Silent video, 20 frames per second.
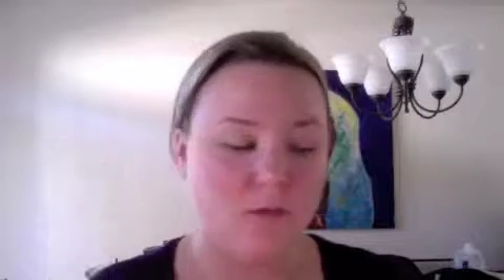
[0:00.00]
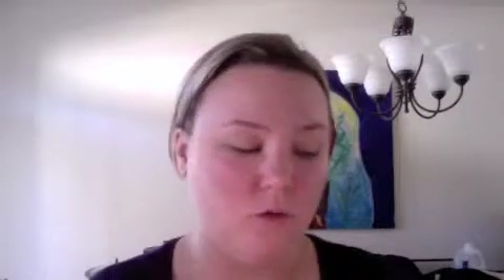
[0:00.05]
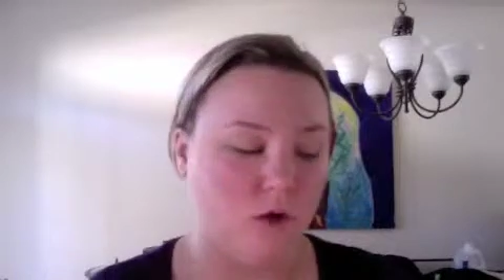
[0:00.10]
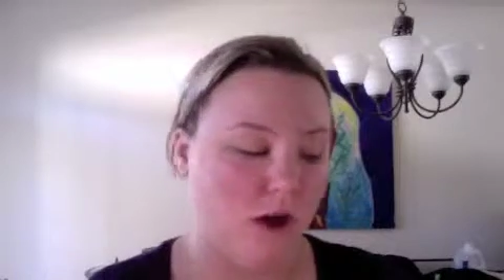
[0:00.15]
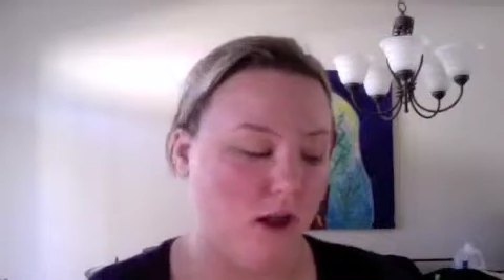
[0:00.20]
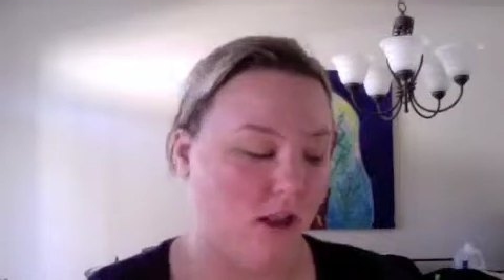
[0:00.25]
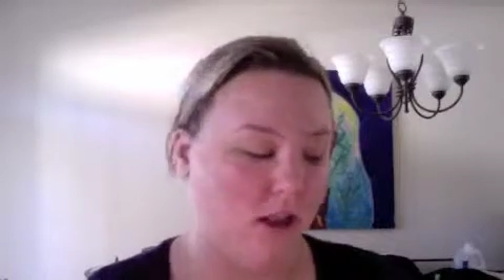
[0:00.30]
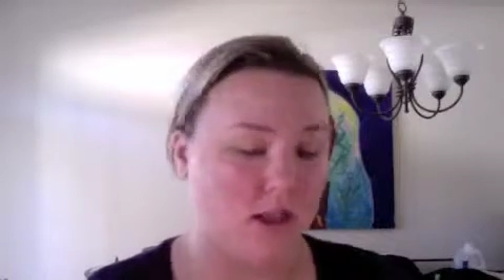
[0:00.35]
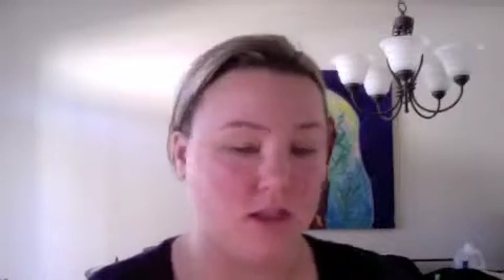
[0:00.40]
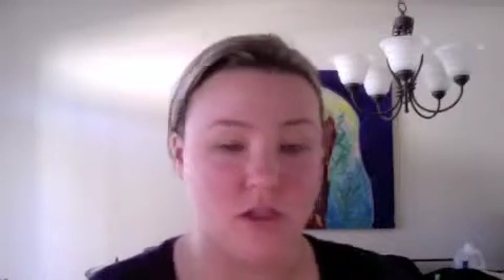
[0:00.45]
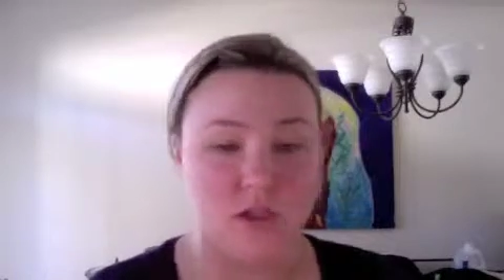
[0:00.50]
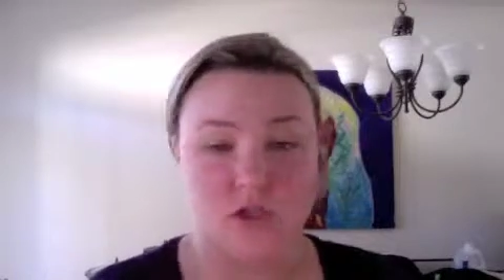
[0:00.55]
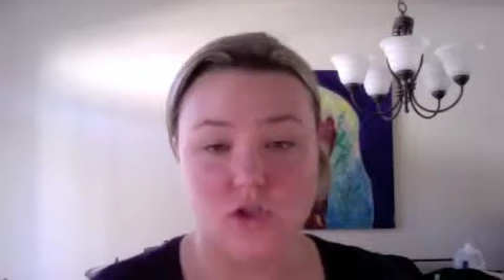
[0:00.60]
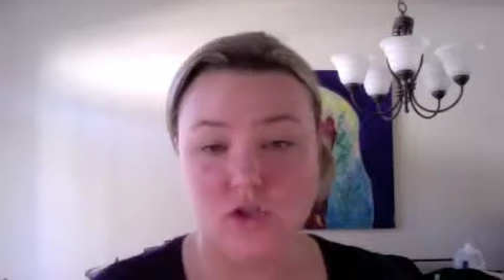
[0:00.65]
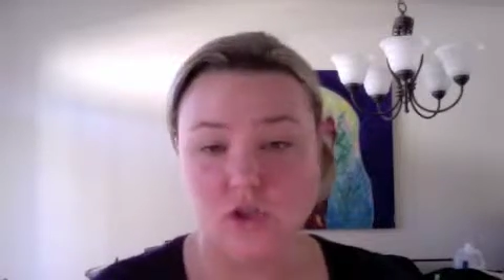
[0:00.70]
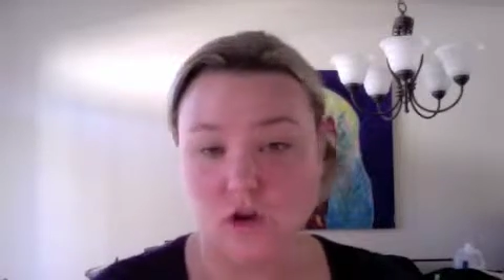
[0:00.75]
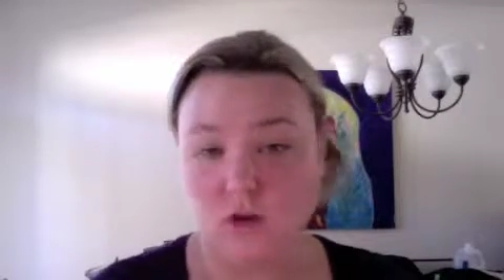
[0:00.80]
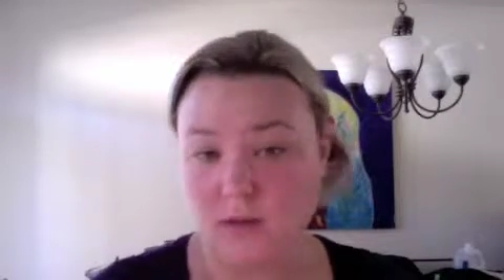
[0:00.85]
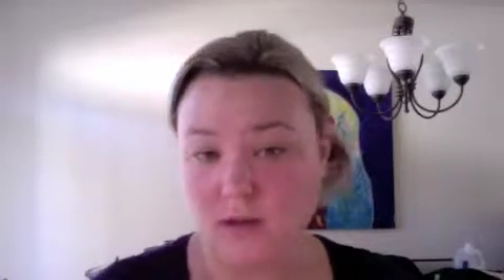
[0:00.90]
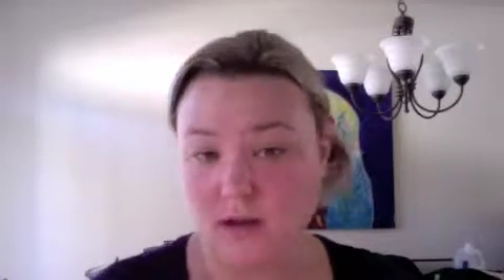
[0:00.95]
Kryolan's a
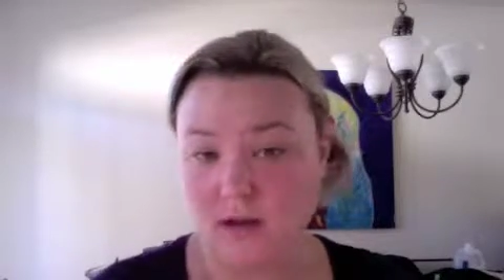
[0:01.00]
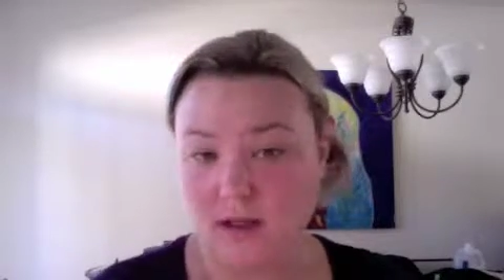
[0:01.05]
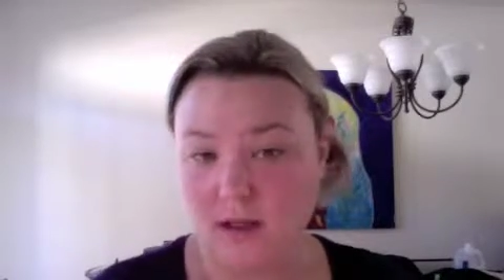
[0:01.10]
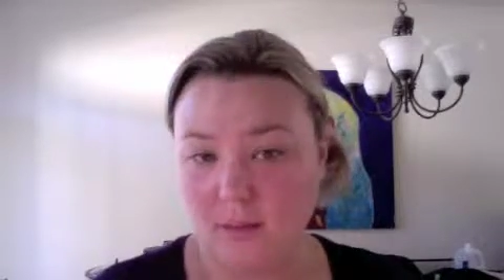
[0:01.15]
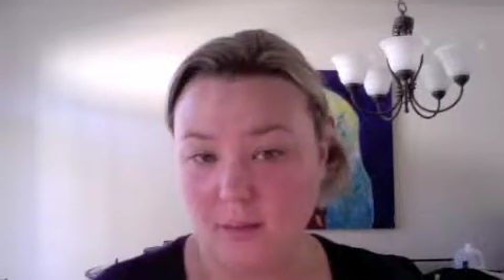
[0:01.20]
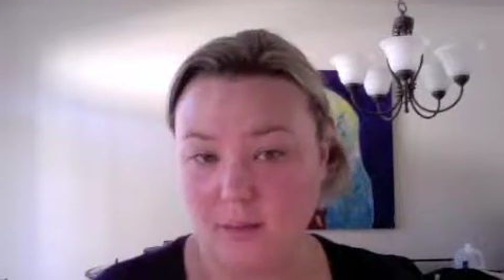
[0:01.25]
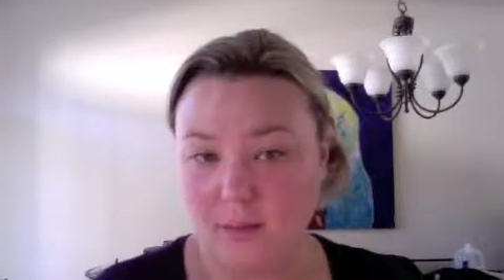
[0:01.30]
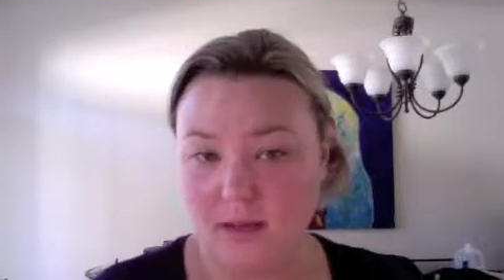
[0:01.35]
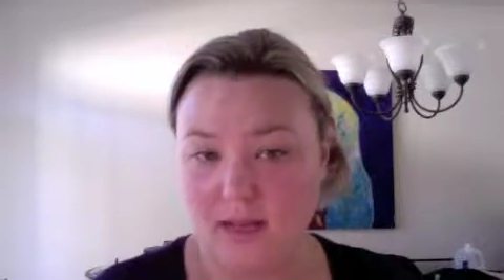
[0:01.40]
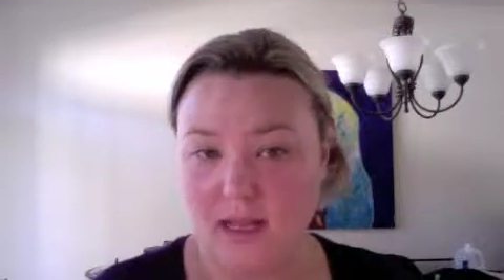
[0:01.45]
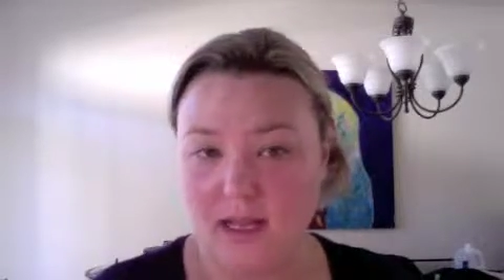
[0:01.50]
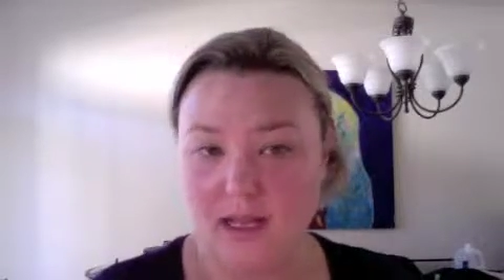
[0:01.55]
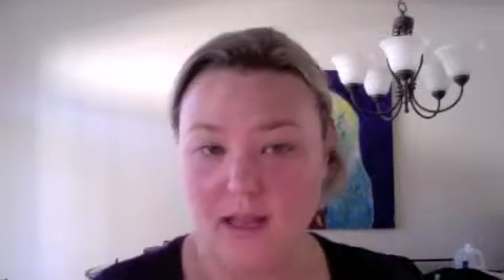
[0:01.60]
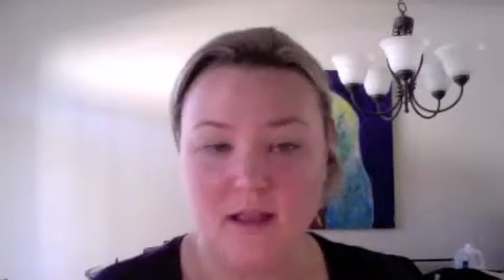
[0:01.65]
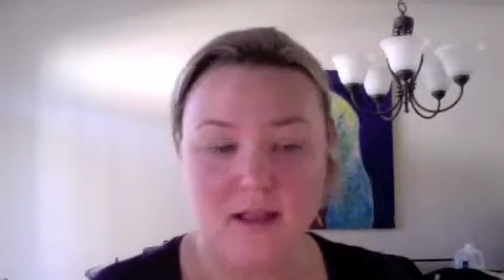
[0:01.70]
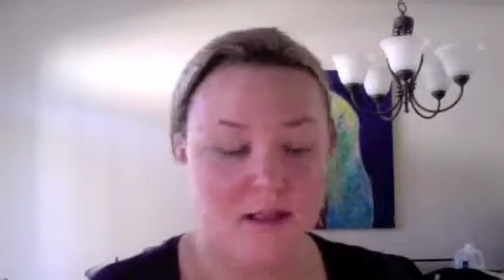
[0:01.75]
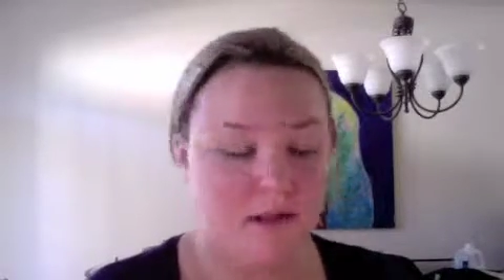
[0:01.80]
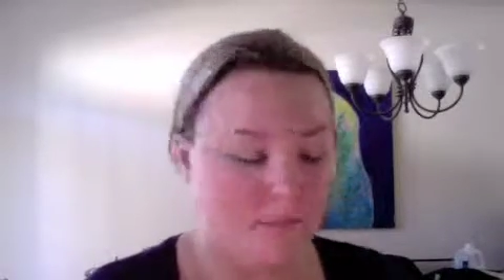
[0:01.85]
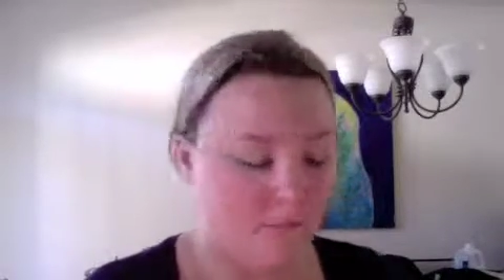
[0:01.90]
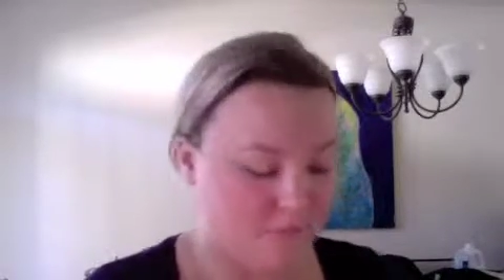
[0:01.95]
German company
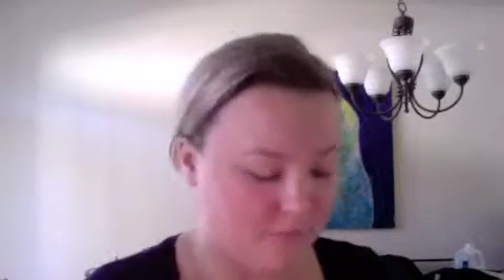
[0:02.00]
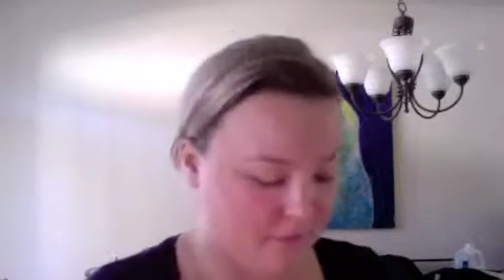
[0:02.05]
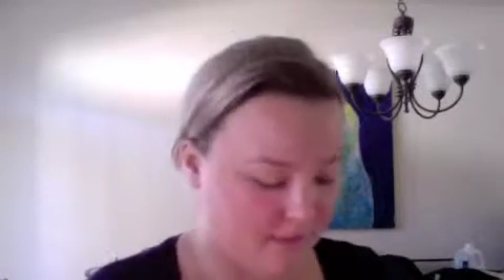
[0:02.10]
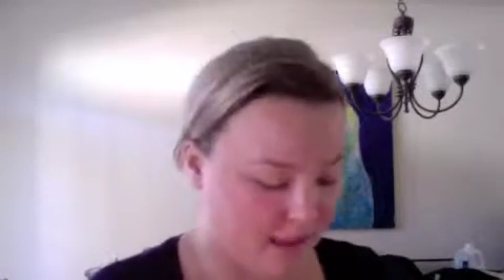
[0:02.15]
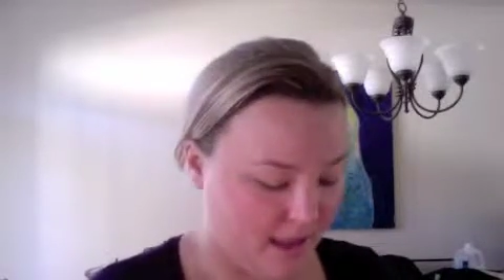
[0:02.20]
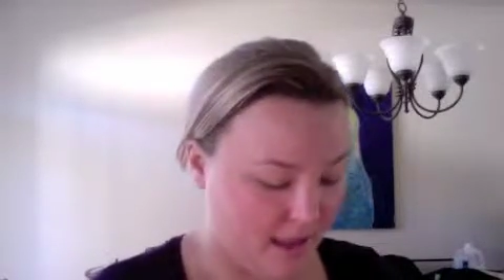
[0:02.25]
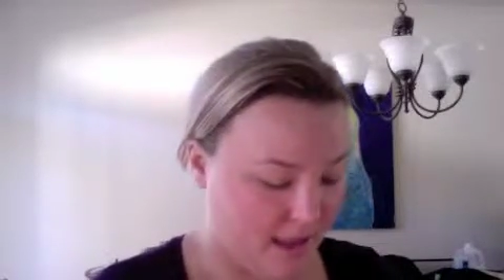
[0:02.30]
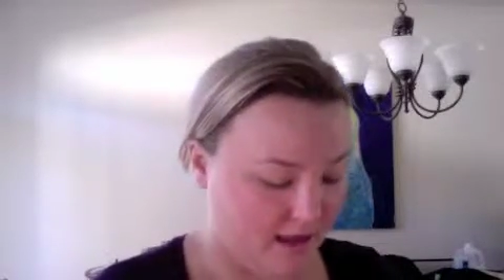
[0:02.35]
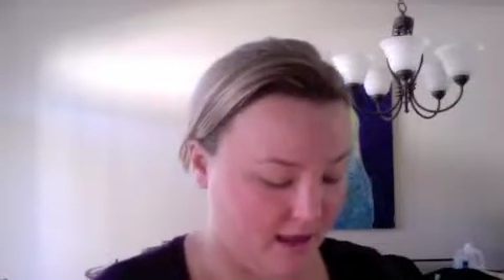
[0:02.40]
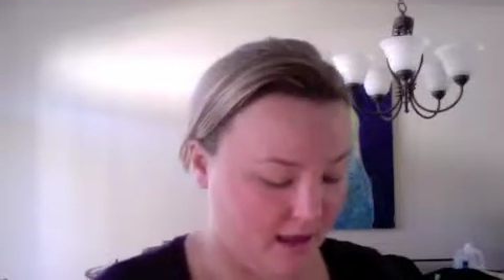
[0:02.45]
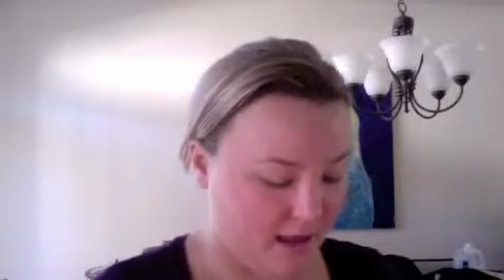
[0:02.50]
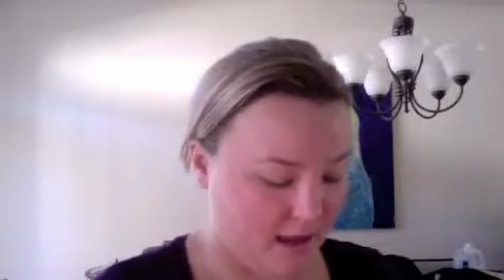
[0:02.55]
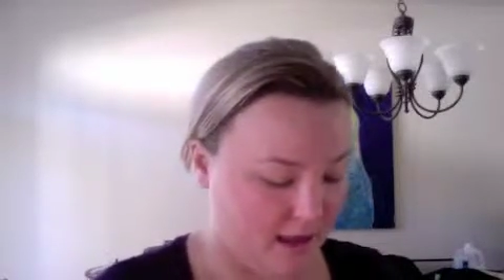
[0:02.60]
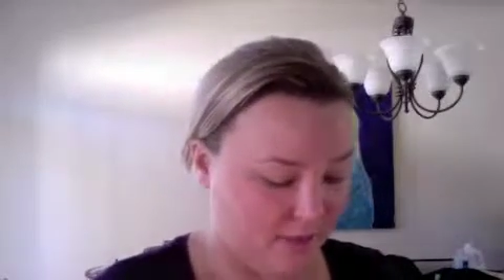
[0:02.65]
that